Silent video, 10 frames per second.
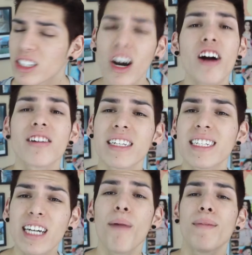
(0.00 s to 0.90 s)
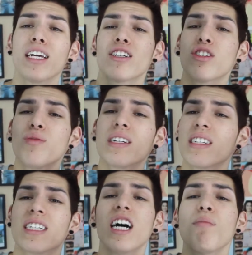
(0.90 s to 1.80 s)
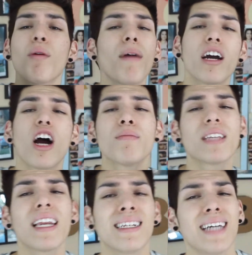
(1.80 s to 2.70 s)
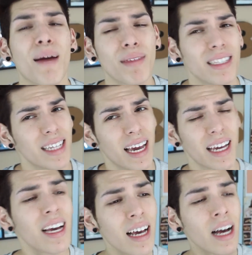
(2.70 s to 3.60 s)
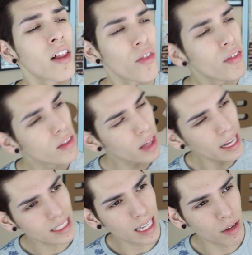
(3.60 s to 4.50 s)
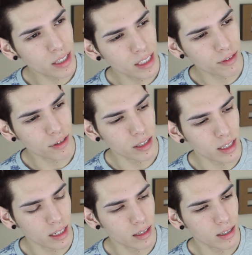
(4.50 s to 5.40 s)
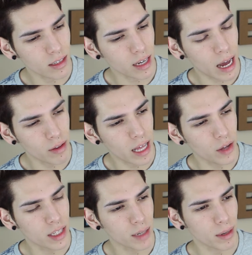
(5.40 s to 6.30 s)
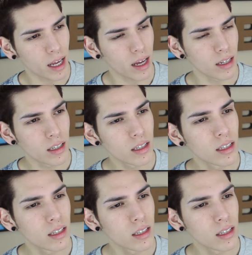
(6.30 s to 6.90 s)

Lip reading: Carly, come here, you can come in my arms any time of the day. That sounded different out loud than in my head.